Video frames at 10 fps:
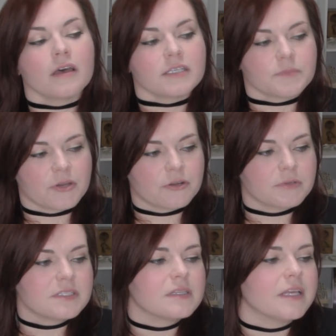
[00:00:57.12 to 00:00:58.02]
Spirit, what
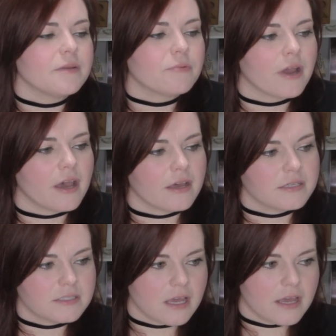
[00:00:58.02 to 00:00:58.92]
is Libra,
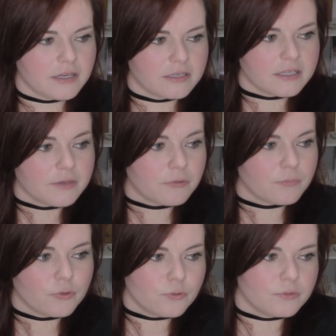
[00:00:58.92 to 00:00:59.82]
Sun, Libra,
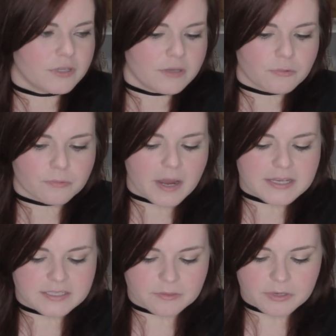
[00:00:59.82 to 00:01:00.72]
Moon, Libra,
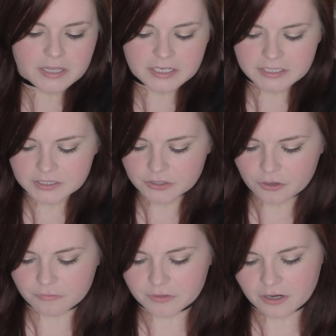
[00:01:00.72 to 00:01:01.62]
Rising? What do they need to
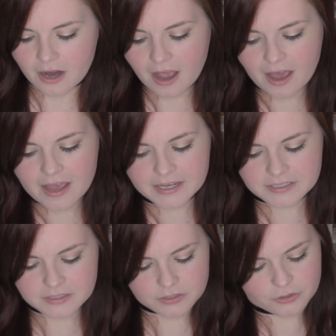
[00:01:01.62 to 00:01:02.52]
know for their
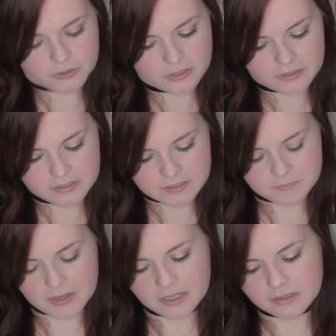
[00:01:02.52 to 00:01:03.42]
highest good this
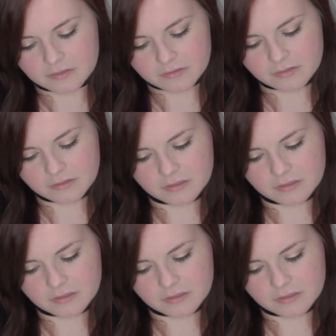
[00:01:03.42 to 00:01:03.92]
month?